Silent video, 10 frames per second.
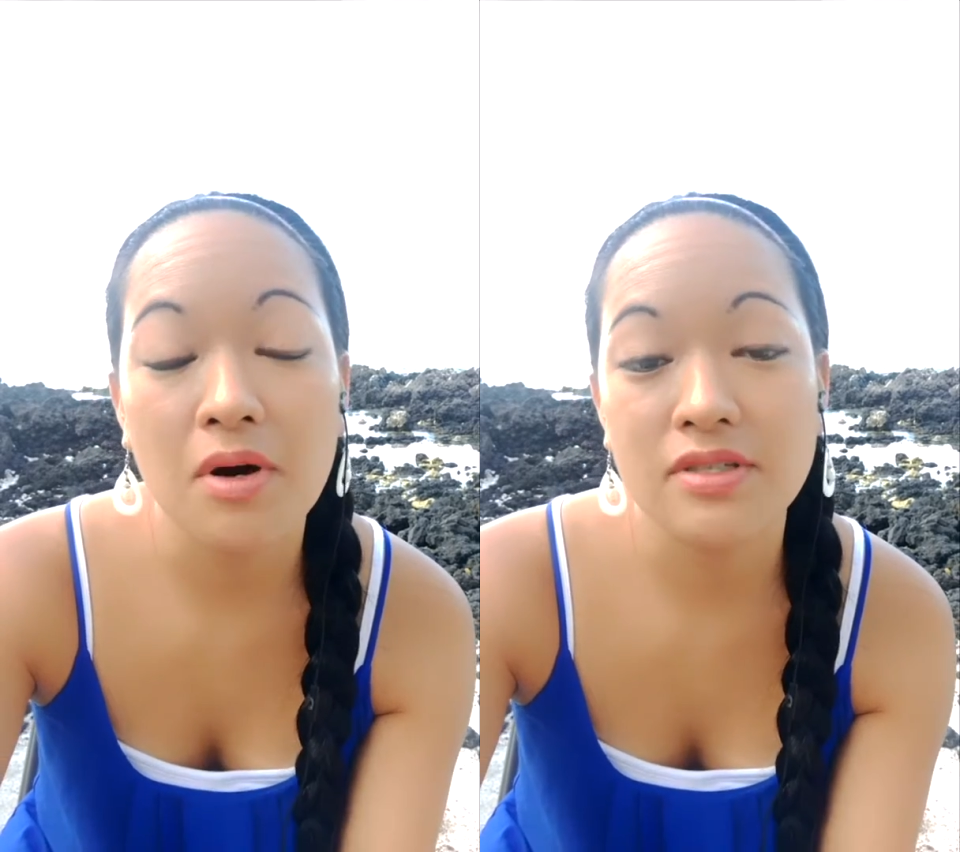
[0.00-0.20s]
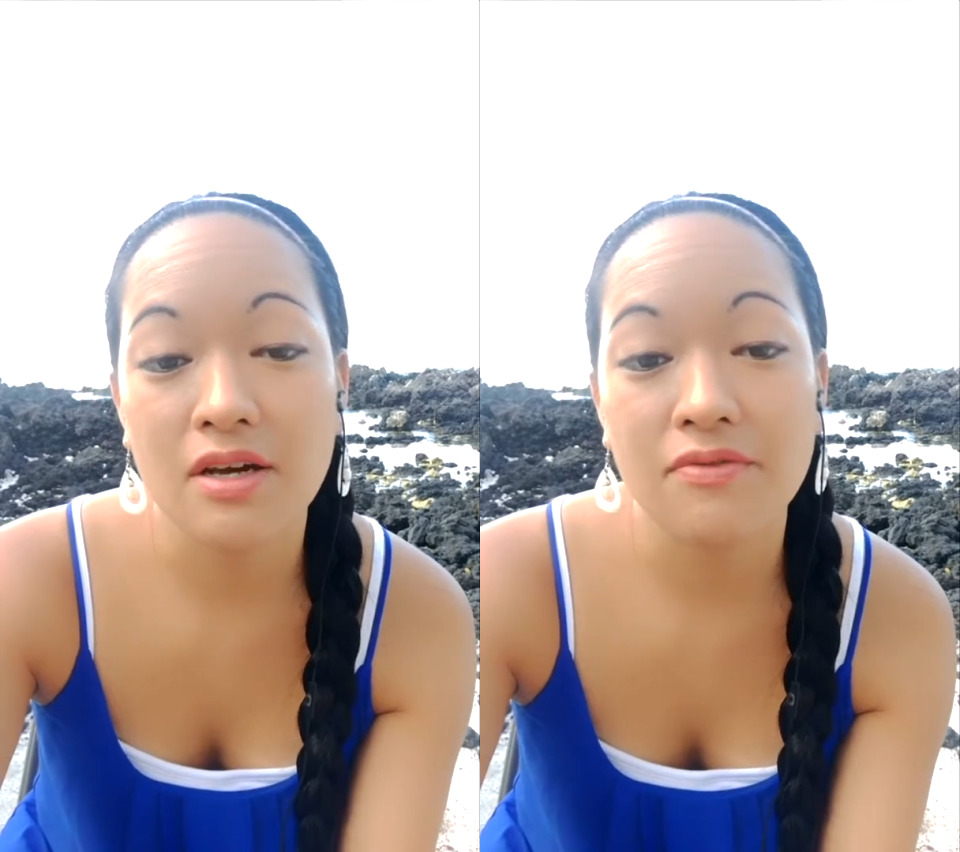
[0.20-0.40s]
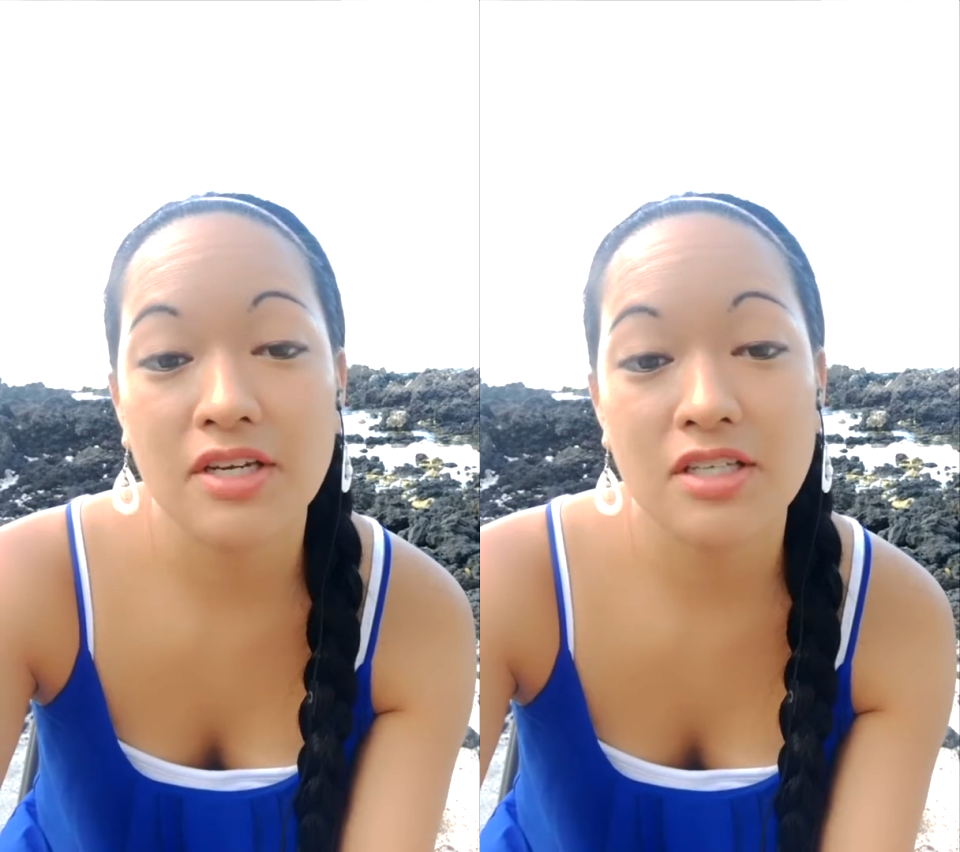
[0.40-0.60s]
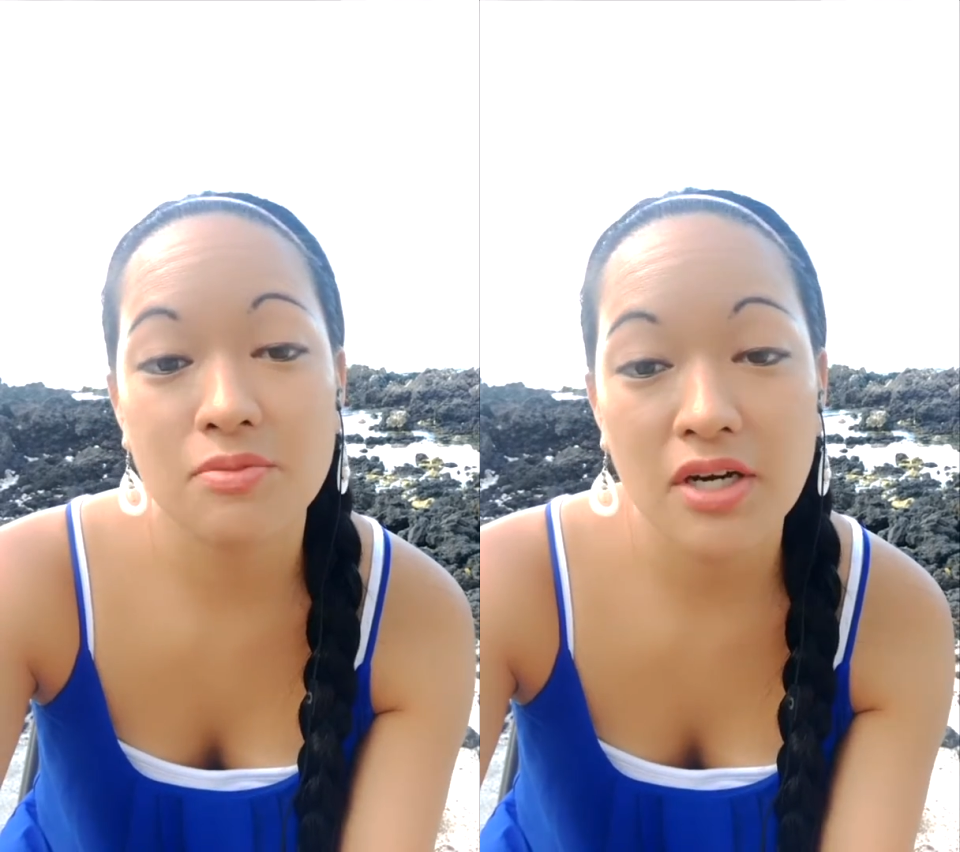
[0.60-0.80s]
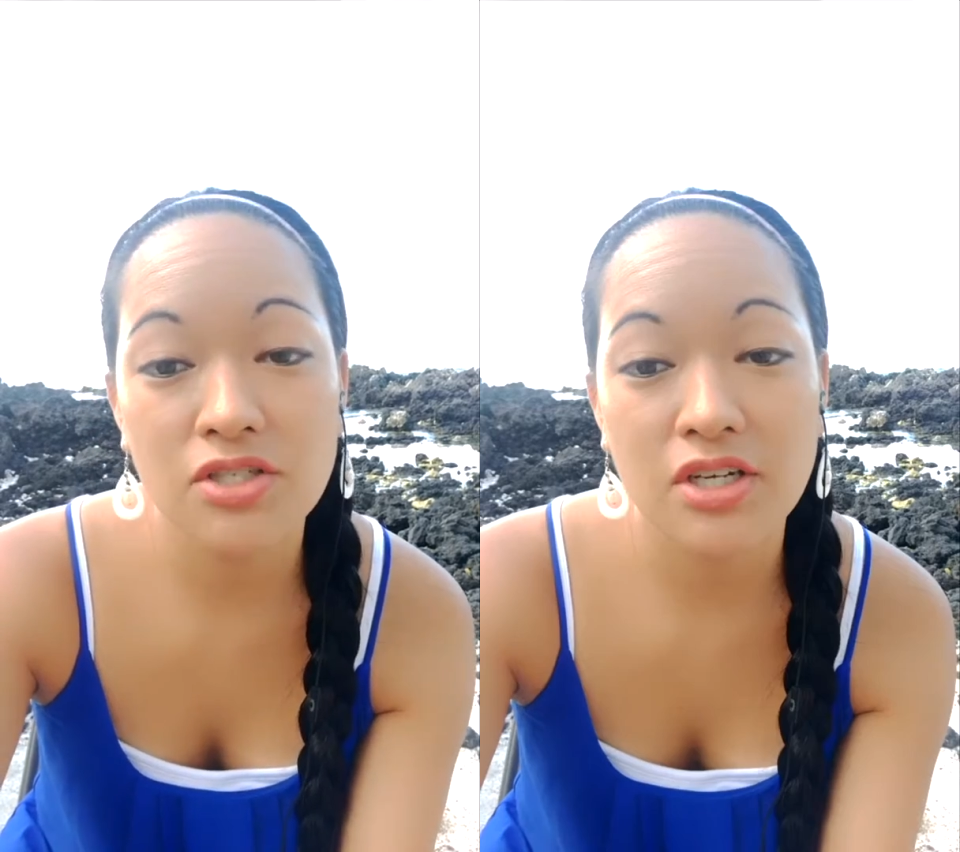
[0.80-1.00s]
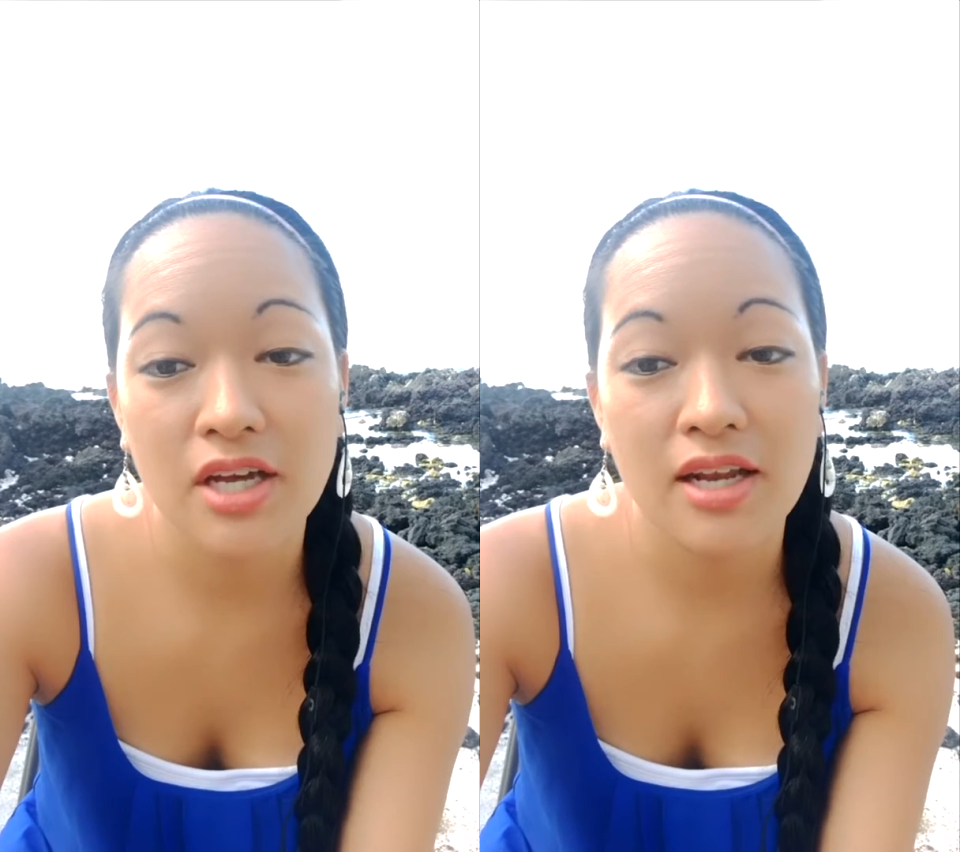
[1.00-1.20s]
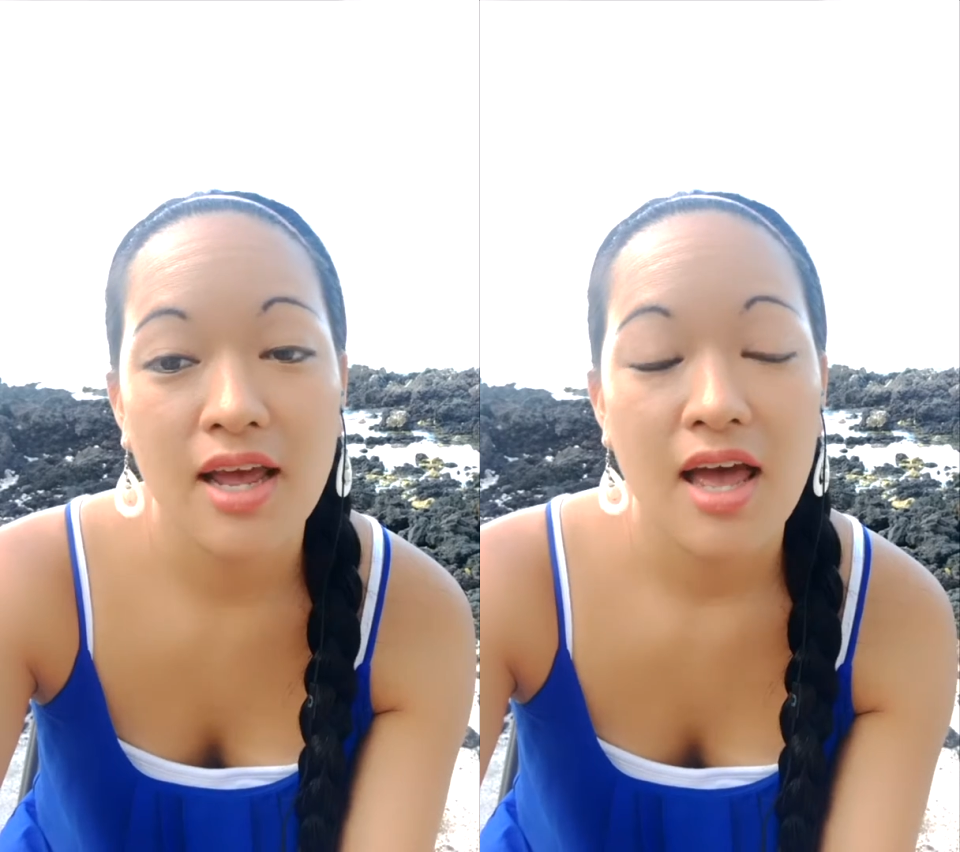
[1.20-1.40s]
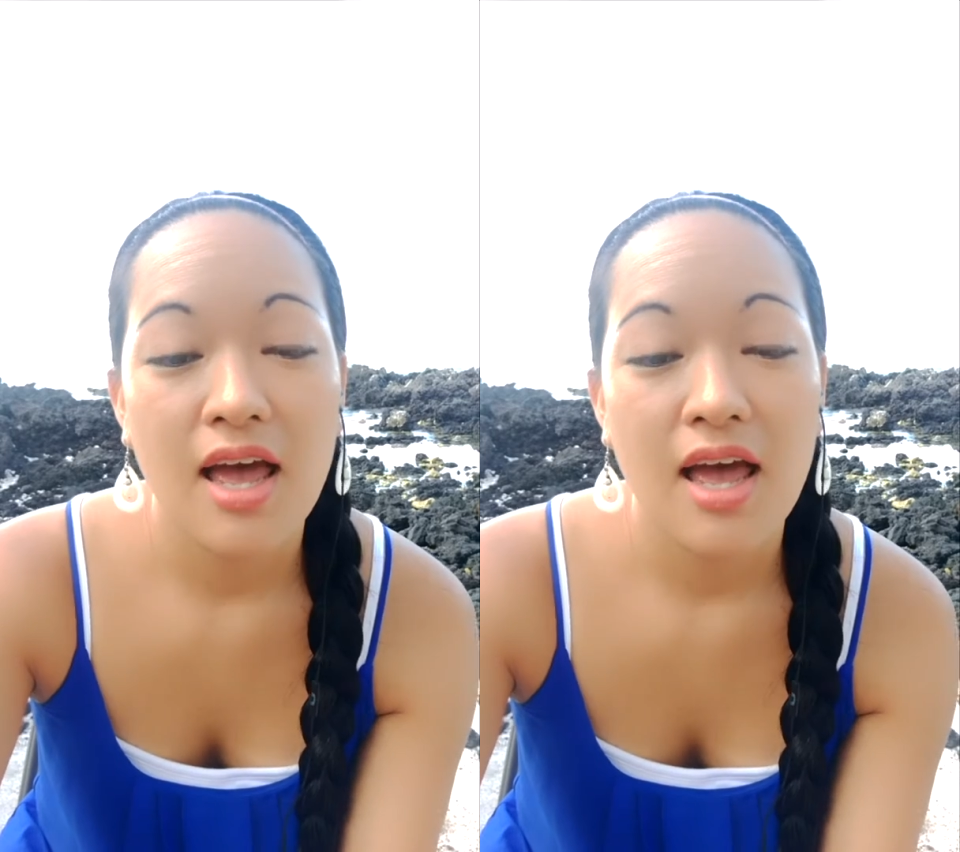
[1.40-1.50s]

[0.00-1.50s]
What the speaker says: of self-expression